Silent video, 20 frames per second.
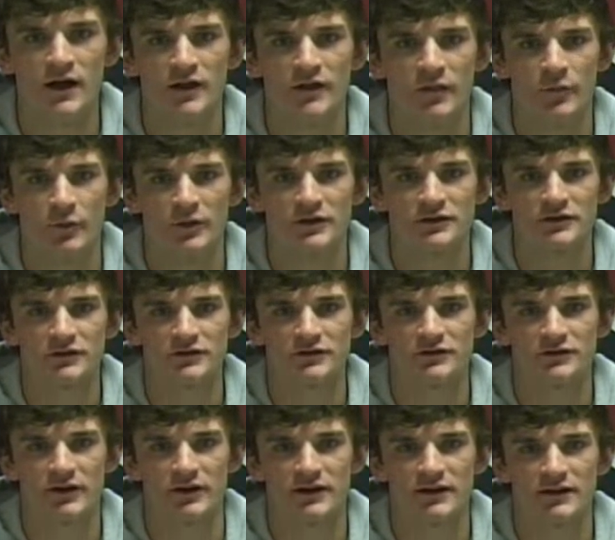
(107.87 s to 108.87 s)
The winter
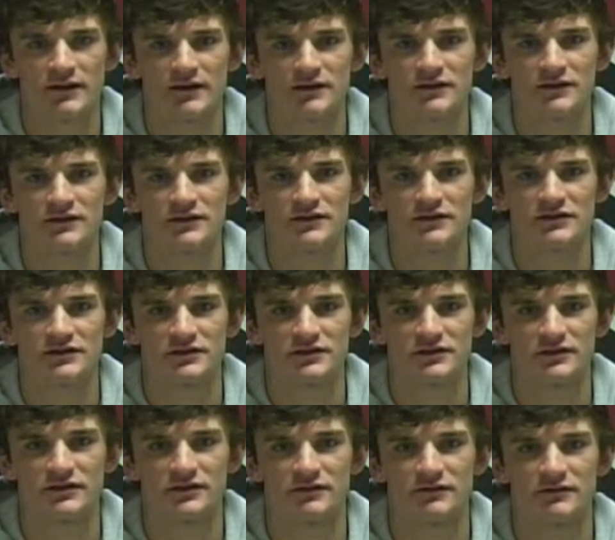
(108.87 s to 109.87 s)
strength and
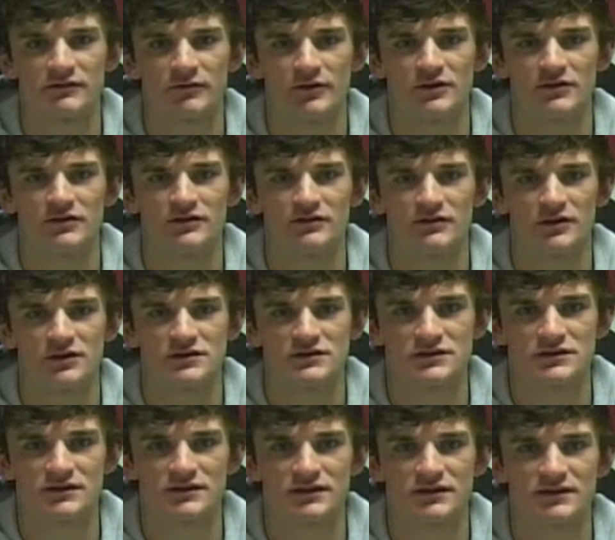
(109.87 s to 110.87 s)
conditioning
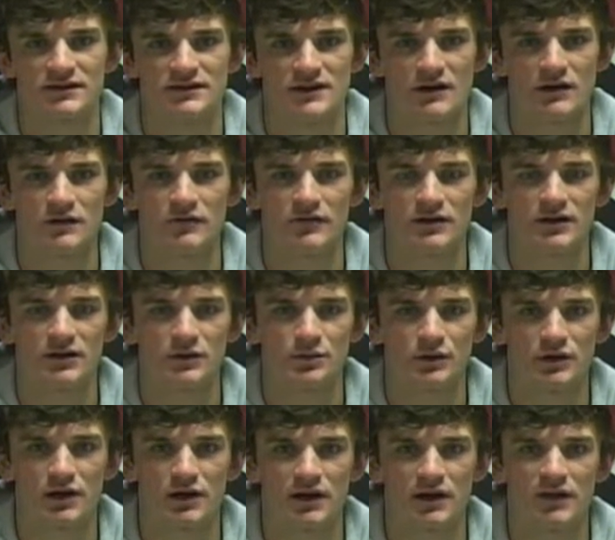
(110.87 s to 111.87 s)
registration is now
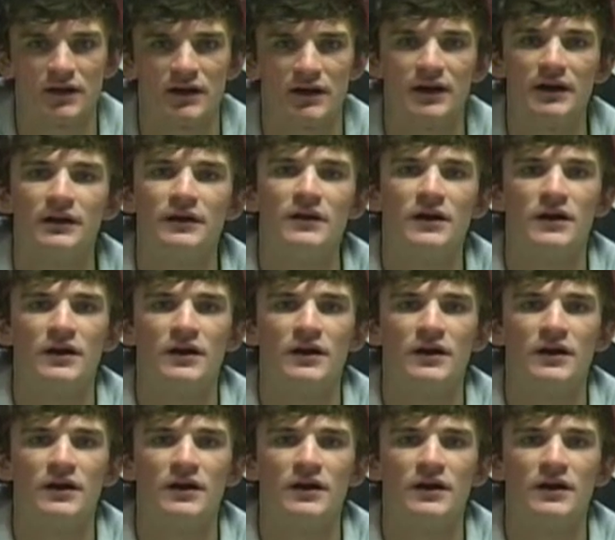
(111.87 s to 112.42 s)
available online.